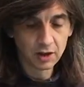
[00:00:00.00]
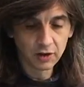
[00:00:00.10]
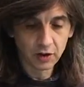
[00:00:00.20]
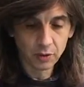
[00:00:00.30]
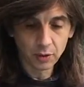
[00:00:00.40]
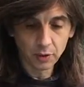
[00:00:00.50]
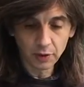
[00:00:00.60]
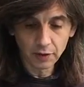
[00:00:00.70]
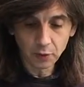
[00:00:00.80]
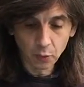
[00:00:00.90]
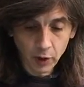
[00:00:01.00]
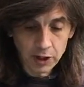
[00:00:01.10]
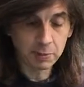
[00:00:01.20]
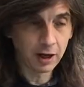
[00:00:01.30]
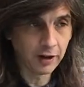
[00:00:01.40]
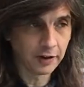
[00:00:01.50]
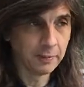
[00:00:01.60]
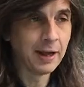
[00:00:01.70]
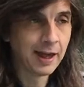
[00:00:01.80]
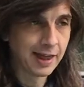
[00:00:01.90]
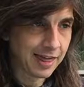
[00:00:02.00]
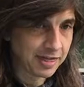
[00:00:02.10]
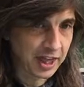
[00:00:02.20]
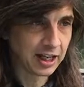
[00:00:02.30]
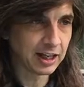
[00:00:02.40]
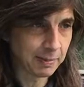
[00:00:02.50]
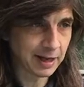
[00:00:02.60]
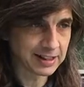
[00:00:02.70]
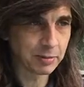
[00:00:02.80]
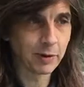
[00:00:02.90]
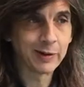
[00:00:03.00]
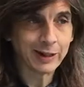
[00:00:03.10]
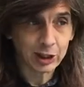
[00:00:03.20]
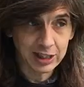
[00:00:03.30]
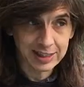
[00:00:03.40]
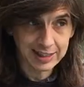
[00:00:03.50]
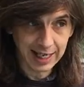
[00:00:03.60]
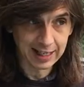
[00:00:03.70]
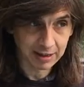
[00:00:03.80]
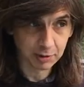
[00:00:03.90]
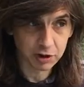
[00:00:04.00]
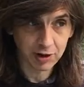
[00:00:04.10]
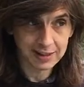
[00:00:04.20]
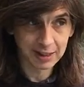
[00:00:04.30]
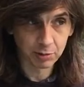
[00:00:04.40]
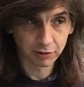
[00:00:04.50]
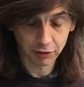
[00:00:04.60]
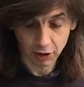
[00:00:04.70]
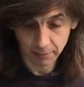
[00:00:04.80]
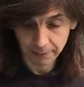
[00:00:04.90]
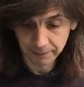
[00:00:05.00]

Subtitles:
So when you plant them, think about somewhere where you can stake them, because or else they will flop.